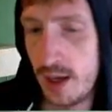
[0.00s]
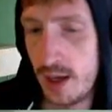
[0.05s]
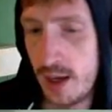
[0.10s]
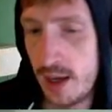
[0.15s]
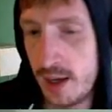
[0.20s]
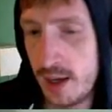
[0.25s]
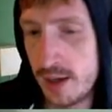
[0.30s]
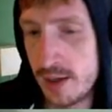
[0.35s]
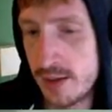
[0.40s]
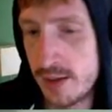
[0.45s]

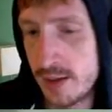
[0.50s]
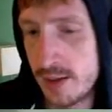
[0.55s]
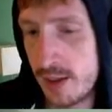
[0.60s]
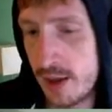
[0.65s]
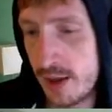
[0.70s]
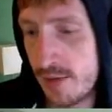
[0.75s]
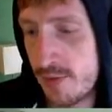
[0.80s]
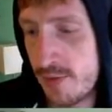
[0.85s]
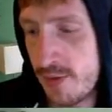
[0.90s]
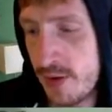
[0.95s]
and
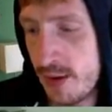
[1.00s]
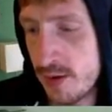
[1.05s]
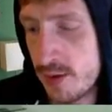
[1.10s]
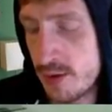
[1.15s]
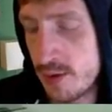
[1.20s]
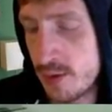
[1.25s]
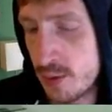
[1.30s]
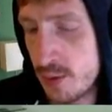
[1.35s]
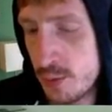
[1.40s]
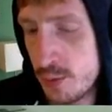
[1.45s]
that
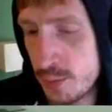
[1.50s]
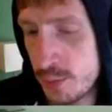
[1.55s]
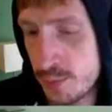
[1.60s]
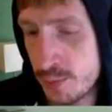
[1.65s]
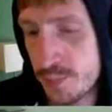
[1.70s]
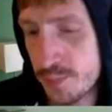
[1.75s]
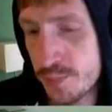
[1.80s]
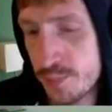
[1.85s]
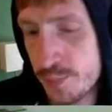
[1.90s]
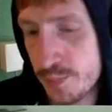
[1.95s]
value
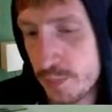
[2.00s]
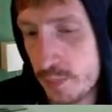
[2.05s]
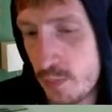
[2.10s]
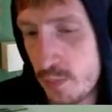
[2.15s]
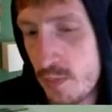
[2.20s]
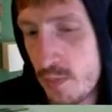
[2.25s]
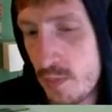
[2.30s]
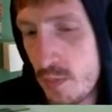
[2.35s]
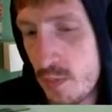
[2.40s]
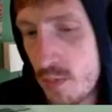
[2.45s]

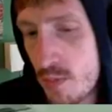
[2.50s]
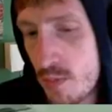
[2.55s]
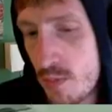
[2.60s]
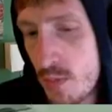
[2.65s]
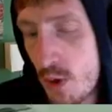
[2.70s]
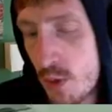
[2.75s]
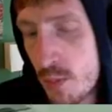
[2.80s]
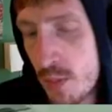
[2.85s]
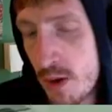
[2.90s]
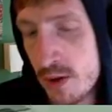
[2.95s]

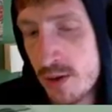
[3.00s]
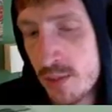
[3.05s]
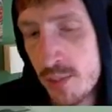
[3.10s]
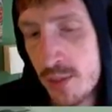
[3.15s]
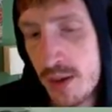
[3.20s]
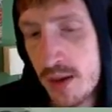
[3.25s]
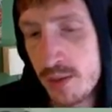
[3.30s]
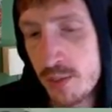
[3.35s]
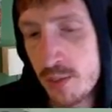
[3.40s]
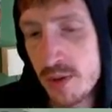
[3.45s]

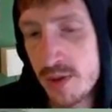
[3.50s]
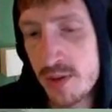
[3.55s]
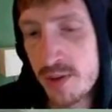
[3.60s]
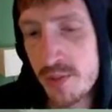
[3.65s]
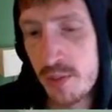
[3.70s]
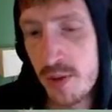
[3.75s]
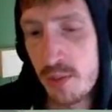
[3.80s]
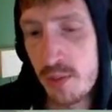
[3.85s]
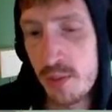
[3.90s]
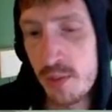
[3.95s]
multiplied with its
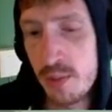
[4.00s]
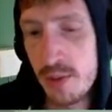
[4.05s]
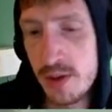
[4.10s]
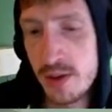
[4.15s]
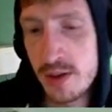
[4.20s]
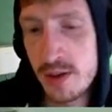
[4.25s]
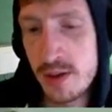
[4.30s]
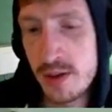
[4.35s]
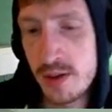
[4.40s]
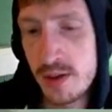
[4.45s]

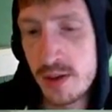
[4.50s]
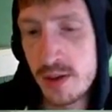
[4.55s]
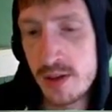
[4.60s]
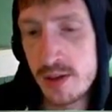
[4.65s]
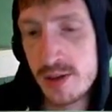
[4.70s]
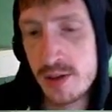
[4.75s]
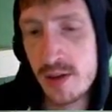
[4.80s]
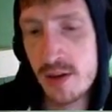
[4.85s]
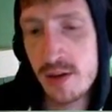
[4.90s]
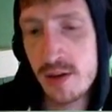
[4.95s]
probability
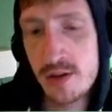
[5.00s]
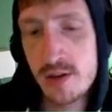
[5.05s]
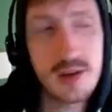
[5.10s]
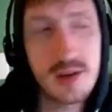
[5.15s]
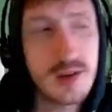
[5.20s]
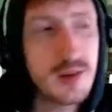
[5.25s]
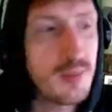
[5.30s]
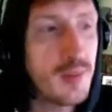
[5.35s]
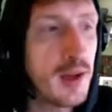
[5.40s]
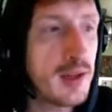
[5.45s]
is called the
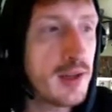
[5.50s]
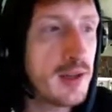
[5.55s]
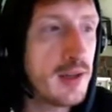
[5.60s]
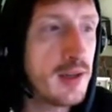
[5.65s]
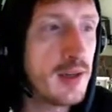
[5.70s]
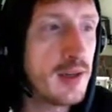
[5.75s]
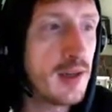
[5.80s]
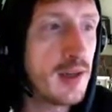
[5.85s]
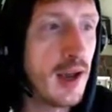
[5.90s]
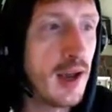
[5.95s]

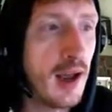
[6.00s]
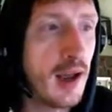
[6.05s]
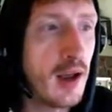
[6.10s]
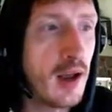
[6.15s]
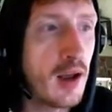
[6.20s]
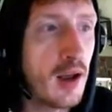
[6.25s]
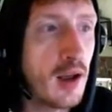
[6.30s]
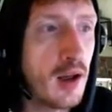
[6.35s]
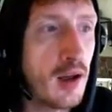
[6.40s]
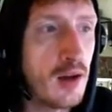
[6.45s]
expected
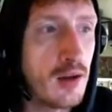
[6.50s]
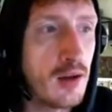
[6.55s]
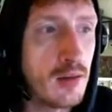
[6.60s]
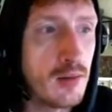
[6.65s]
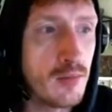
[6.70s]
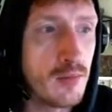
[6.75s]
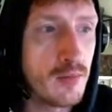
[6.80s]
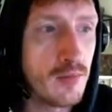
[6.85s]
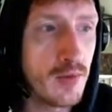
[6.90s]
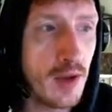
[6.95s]

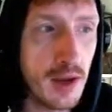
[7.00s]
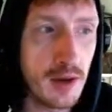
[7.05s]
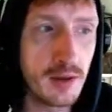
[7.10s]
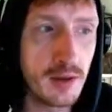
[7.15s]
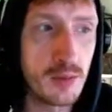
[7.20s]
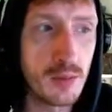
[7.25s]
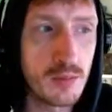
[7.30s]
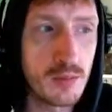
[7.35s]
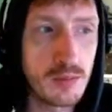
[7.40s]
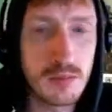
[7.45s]
value.